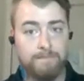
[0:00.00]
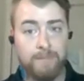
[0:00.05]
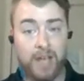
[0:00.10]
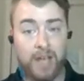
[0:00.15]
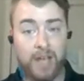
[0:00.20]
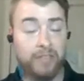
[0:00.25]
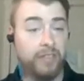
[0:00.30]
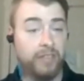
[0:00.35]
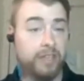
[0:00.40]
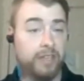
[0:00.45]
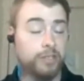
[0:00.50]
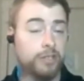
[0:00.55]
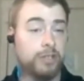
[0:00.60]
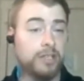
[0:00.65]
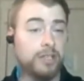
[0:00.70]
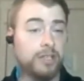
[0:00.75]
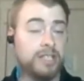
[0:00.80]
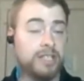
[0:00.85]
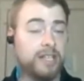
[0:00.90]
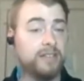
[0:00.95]
I think it's
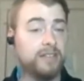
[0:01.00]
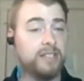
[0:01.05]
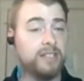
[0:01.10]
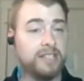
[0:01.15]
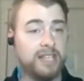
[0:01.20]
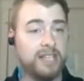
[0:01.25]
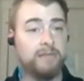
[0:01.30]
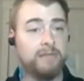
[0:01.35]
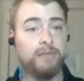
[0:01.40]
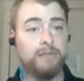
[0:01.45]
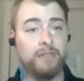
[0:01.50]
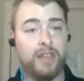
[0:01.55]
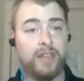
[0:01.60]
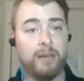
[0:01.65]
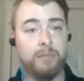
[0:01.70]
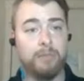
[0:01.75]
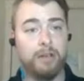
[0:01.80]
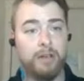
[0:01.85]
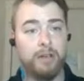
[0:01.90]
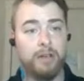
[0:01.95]
going to stay the same for
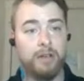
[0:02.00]
them.